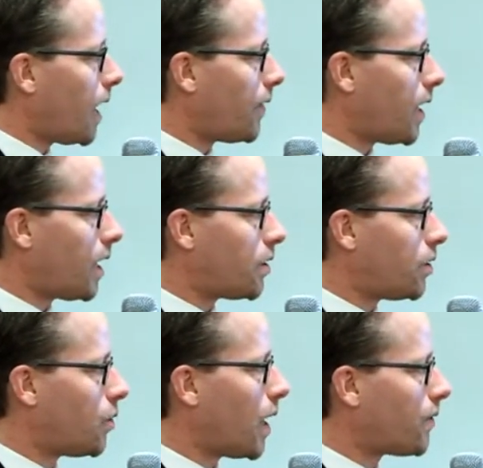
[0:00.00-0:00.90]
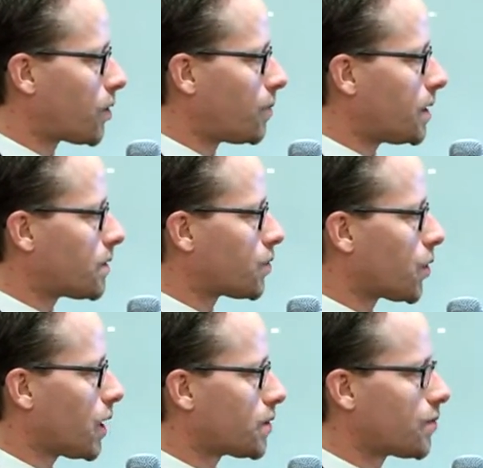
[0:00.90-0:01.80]
And then you have other means of
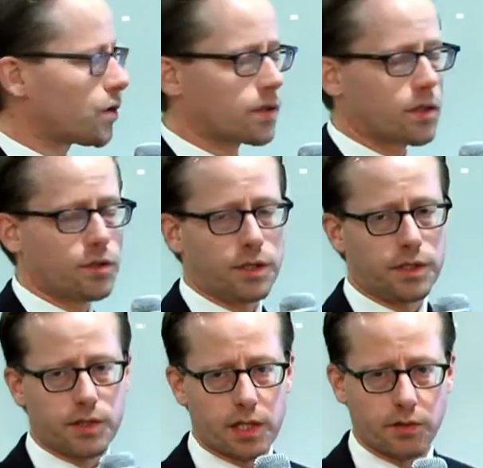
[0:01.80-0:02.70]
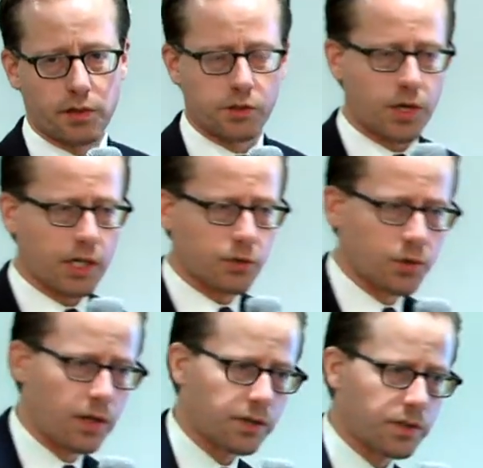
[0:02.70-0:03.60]
transfer, including standard contractual
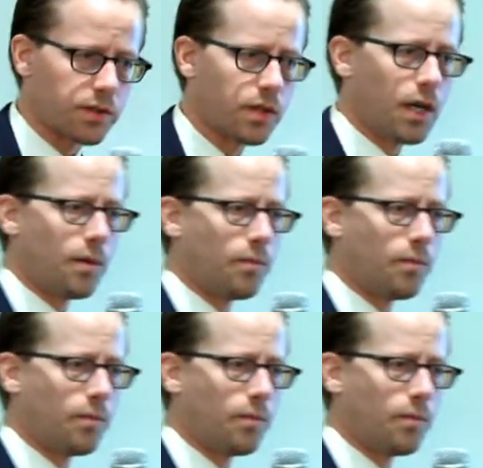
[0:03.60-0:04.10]
clauses,